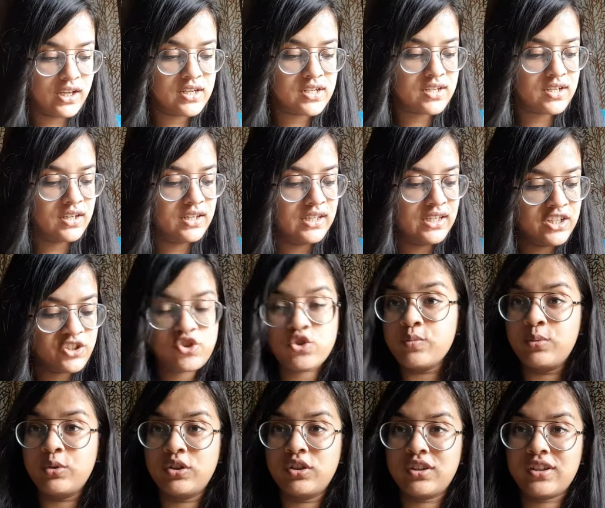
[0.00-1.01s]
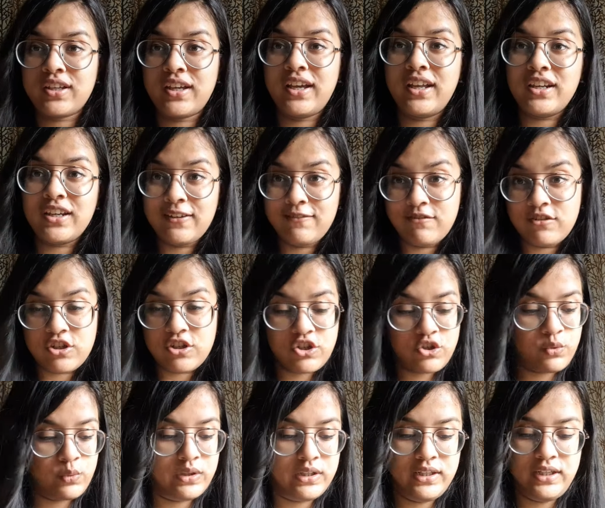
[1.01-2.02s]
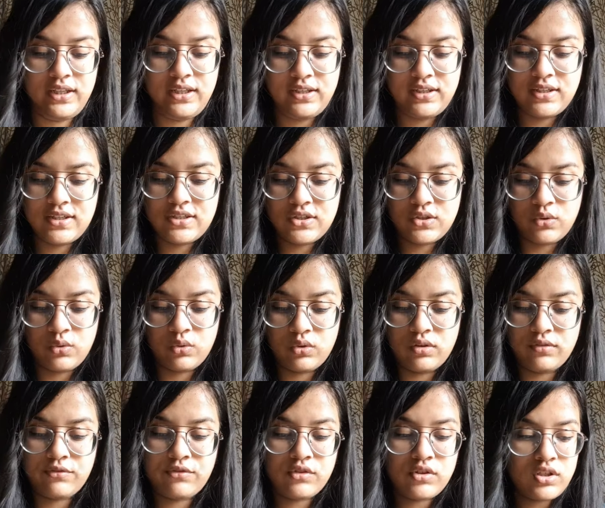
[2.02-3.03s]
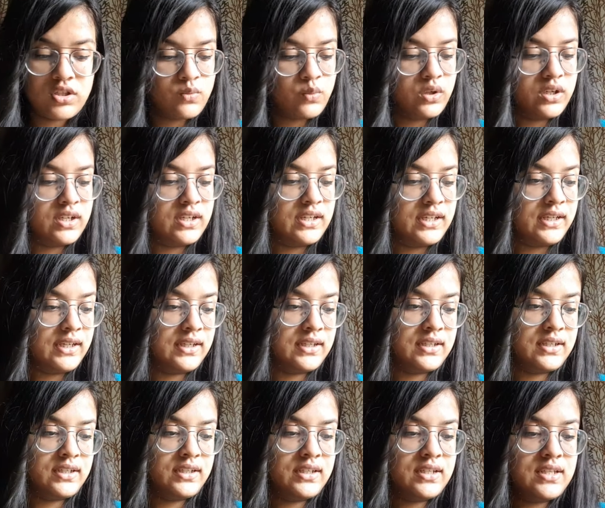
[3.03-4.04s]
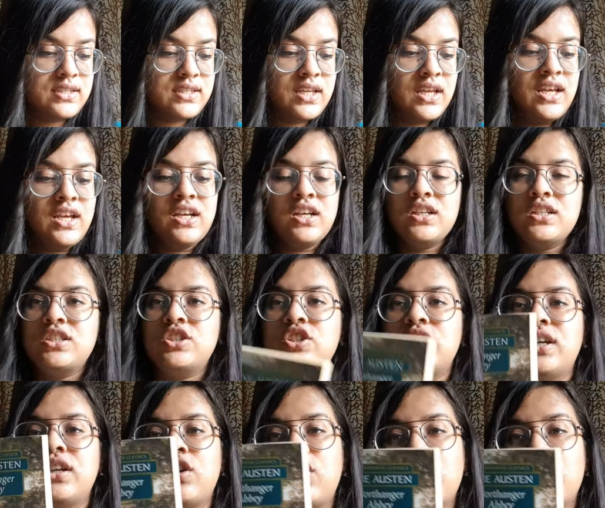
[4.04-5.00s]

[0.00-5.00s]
at each book individually. So the first one is Jane